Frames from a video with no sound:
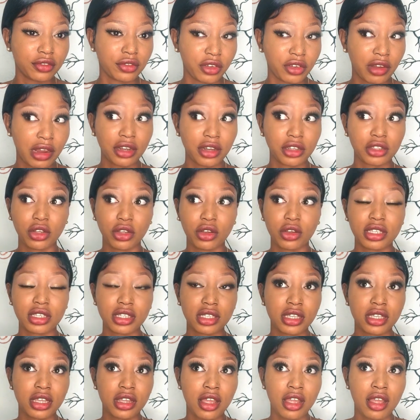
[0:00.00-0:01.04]
right? Because
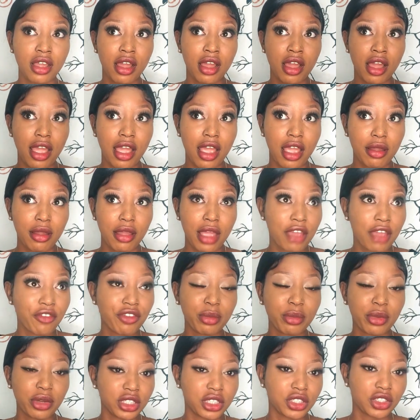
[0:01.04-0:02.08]

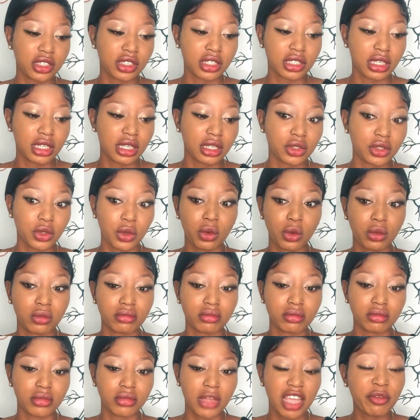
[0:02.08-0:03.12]
everybody says
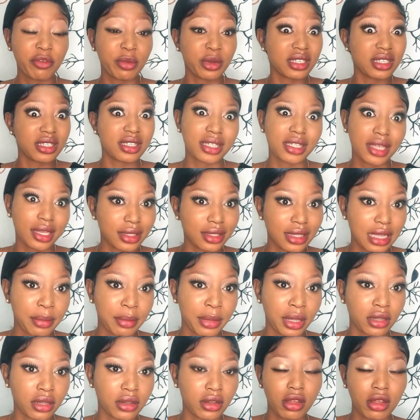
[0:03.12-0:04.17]
I
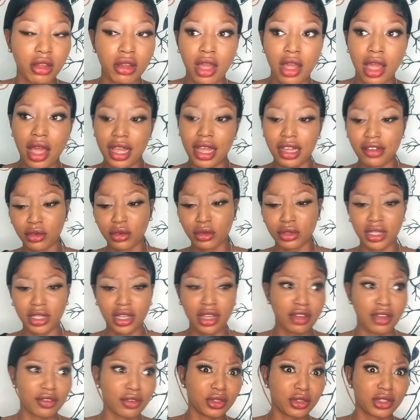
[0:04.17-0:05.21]
have ulcer.
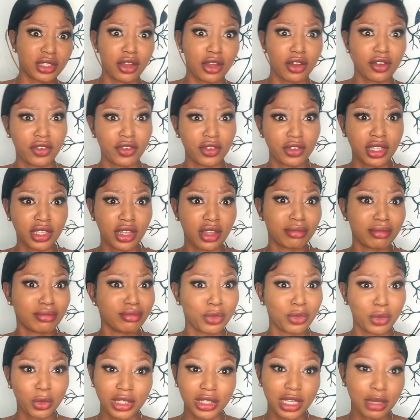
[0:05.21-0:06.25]

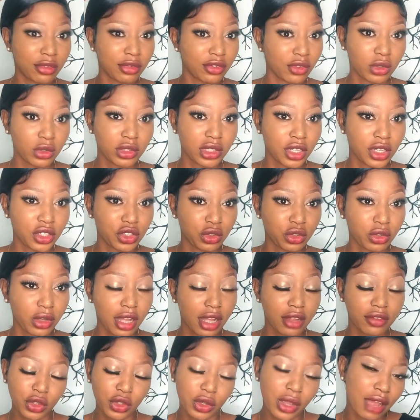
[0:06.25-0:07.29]
What type of ulcer do you have?
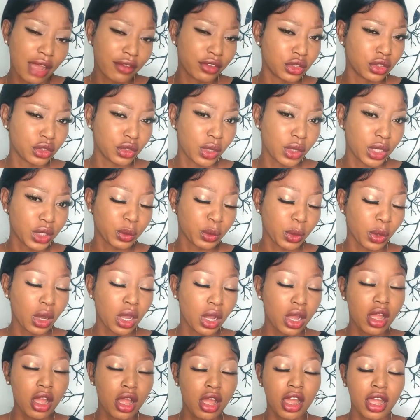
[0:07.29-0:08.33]
You have to know as well.
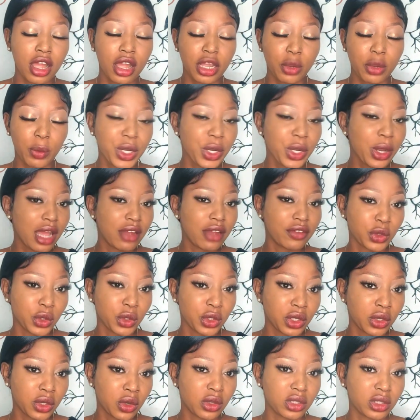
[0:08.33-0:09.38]
When you have
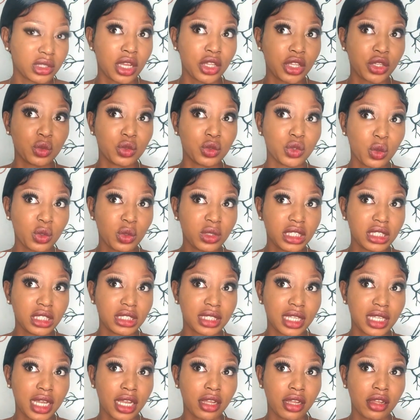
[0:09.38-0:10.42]
duodenal ulcer, you notice
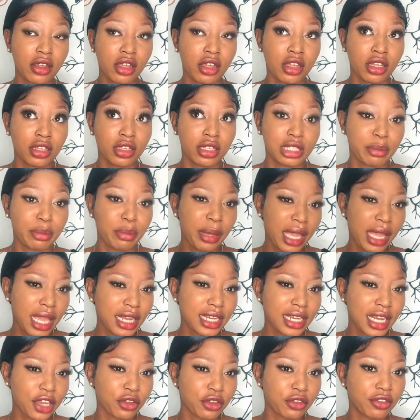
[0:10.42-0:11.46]
that the pain
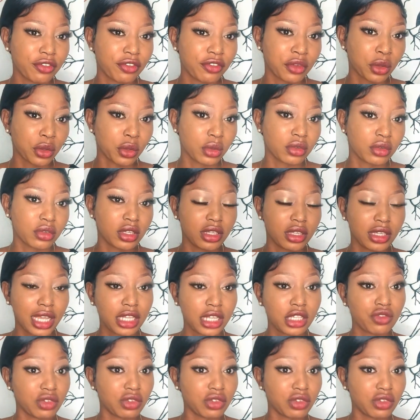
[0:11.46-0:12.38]
that you feel gets